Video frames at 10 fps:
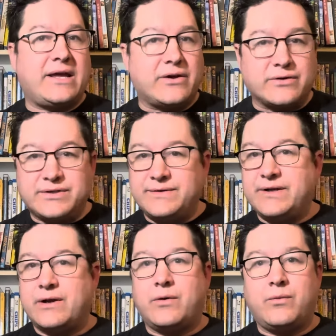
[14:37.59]
here's,
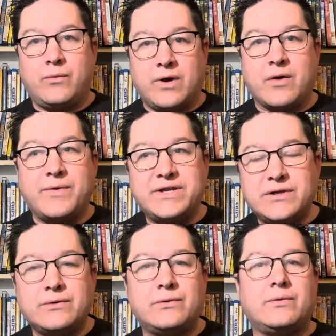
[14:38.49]
you know, what can we
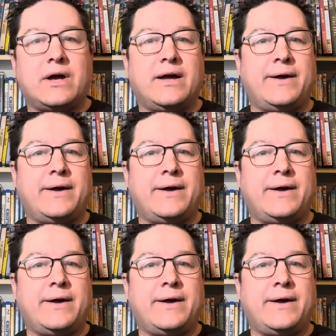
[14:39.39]
do?